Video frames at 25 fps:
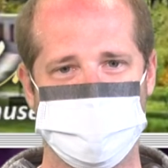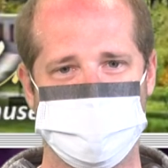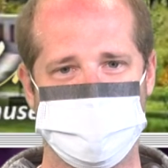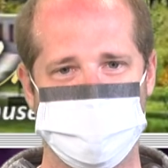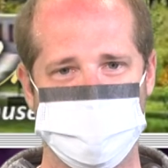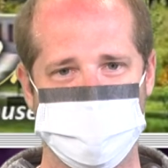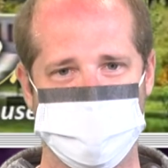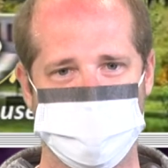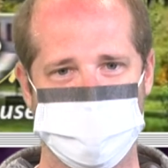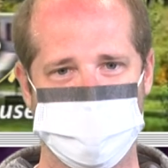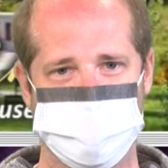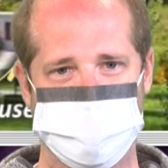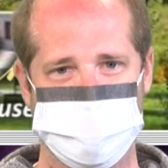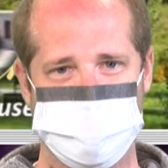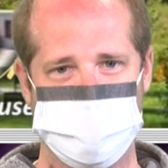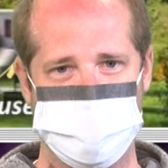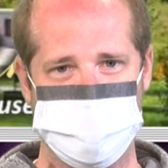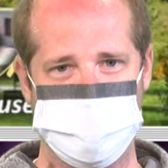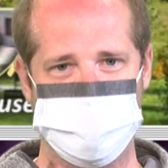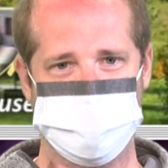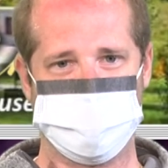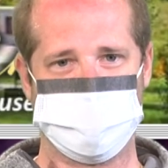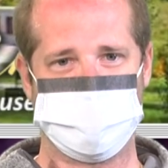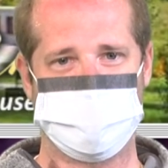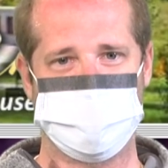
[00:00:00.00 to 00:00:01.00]
if you were
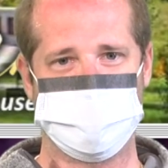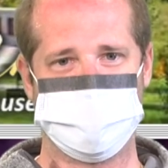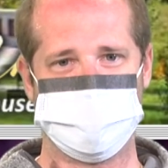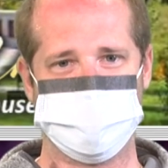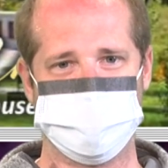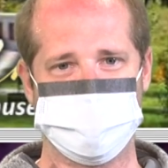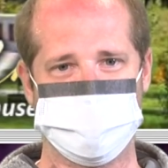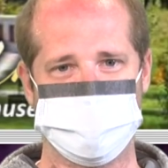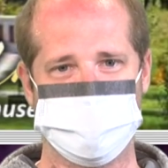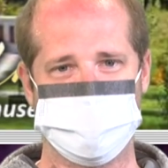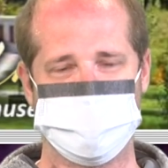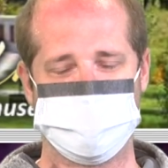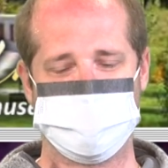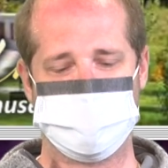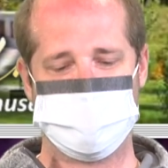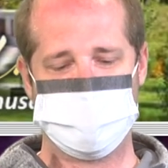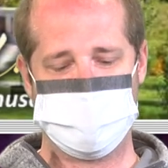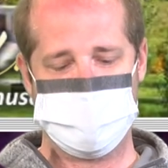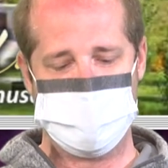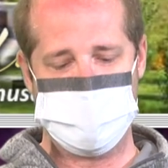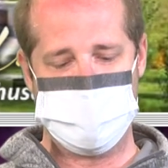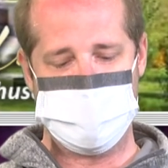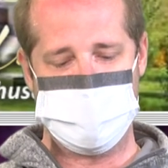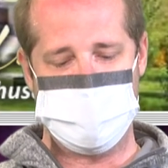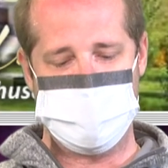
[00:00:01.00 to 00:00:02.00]
in your kitchen
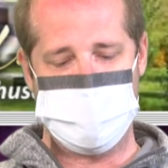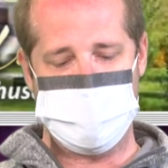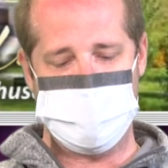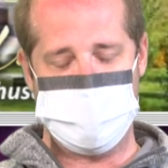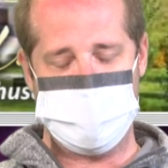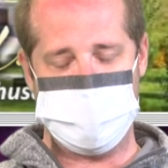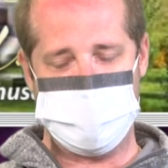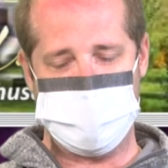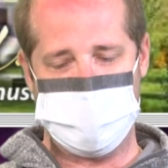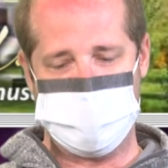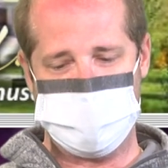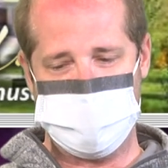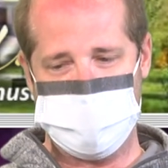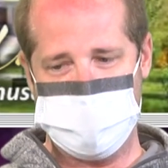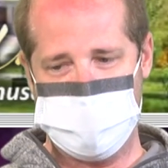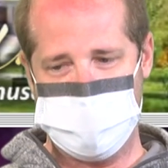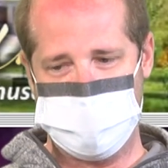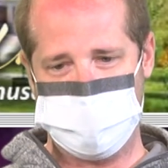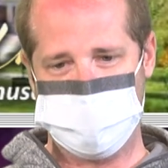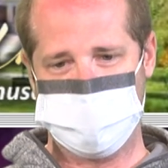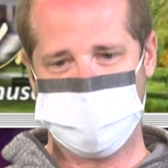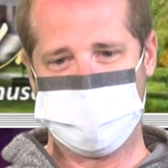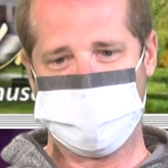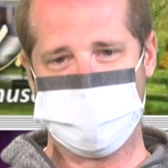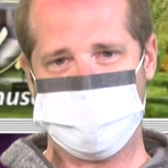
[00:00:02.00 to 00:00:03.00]
and
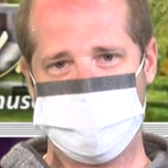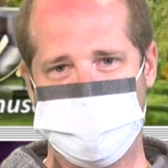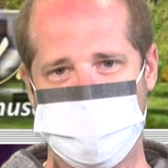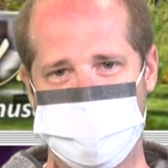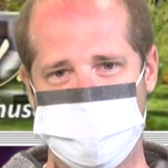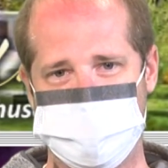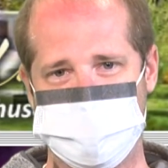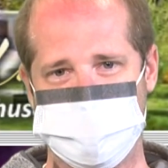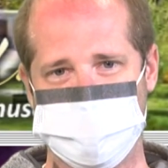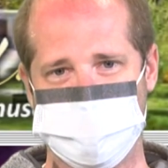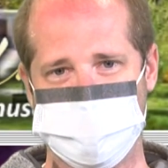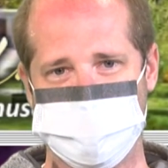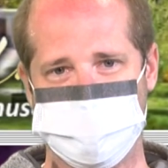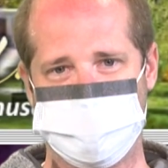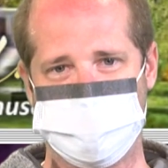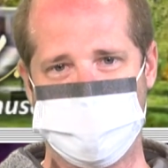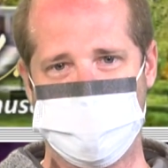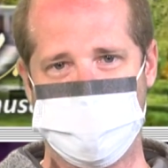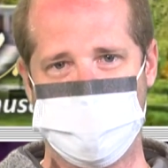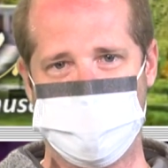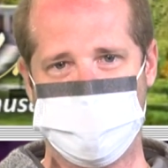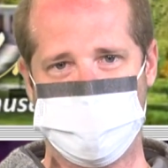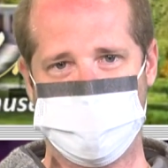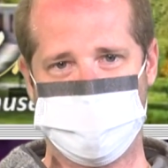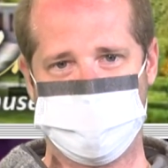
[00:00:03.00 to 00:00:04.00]
handling a piece
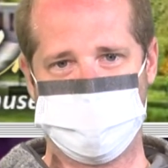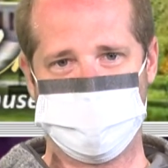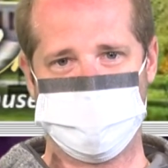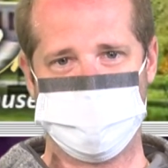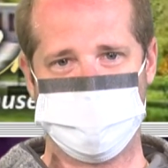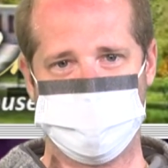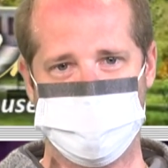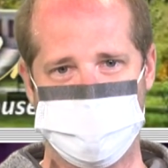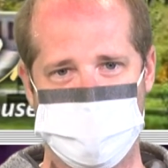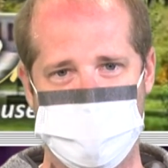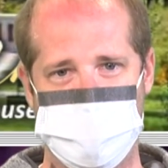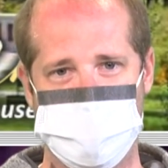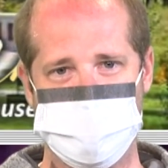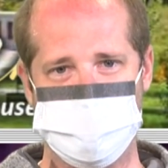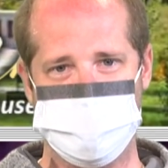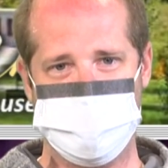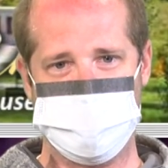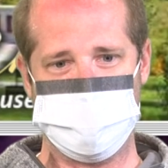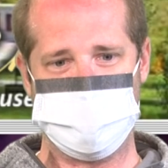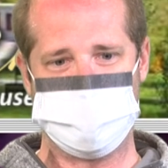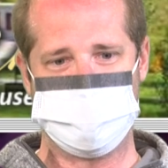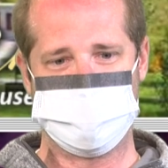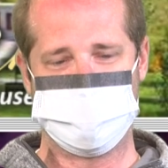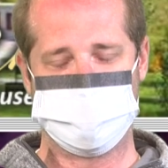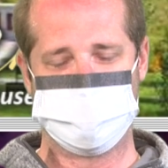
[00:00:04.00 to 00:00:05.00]
of raw
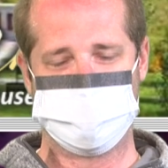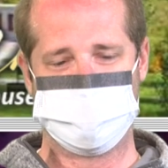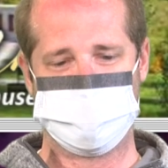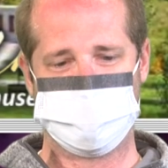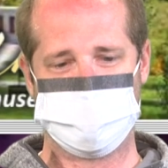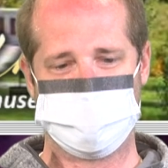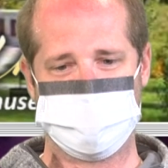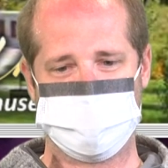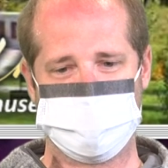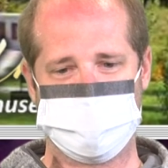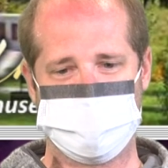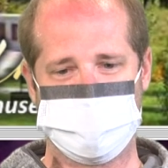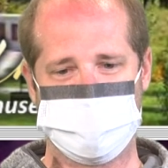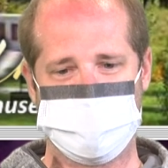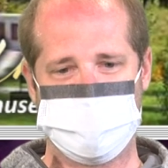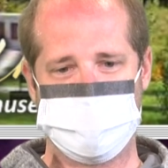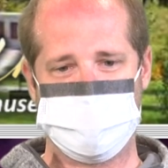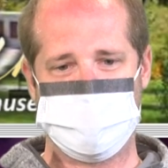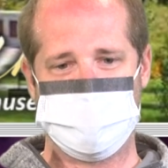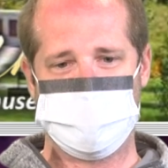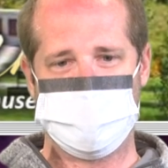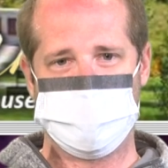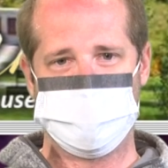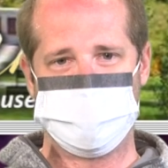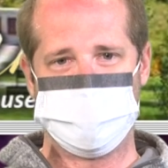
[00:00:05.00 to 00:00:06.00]
meat,
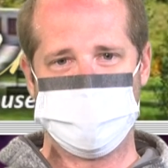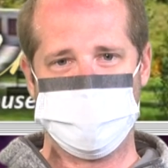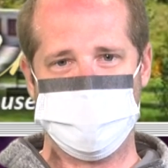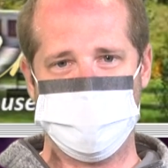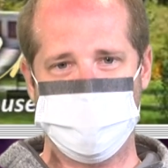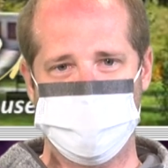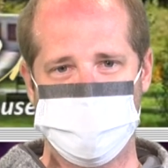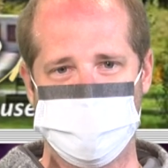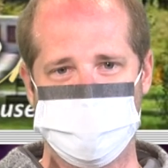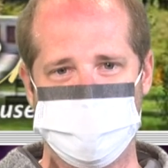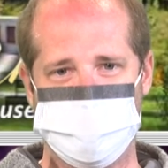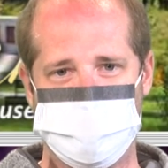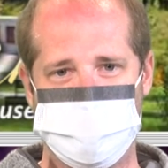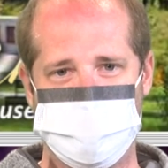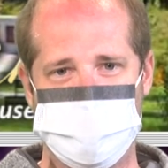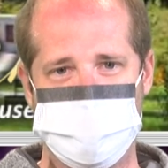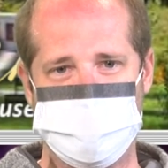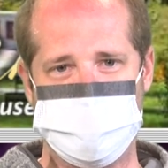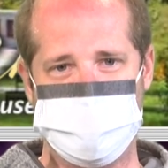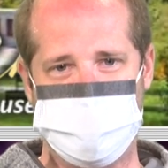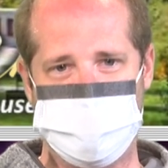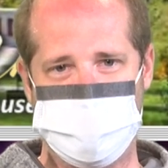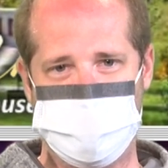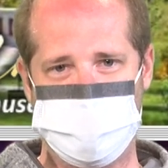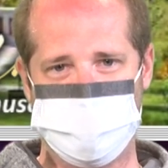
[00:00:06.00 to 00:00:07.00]
you wouldn't
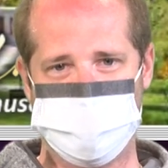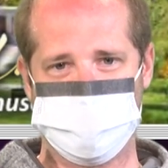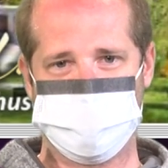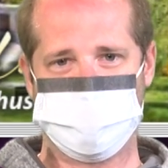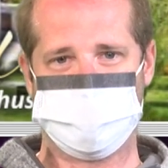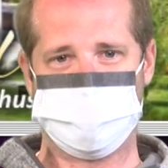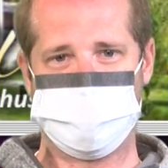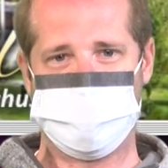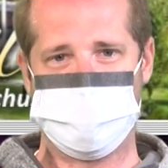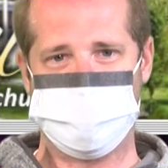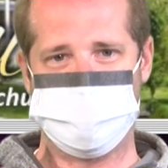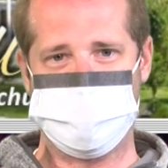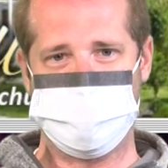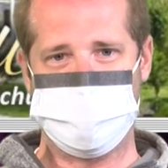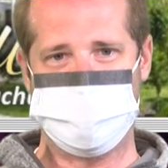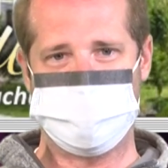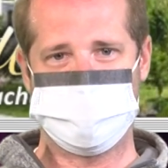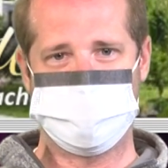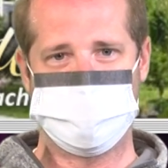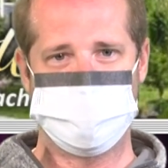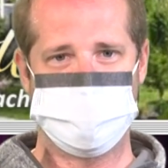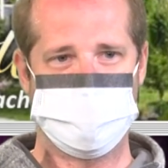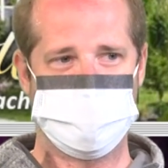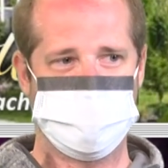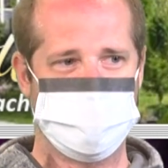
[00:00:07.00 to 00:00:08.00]
then handle the raw
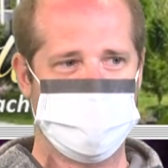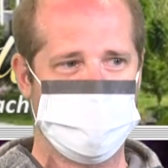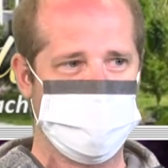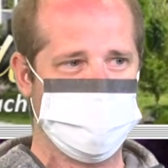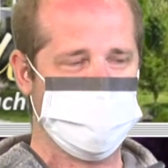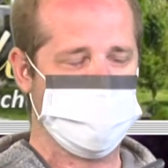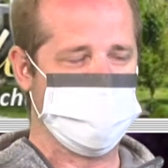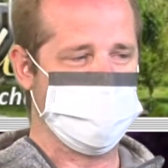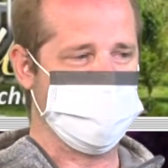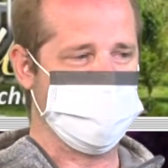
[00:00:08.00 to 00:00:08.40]
meat and then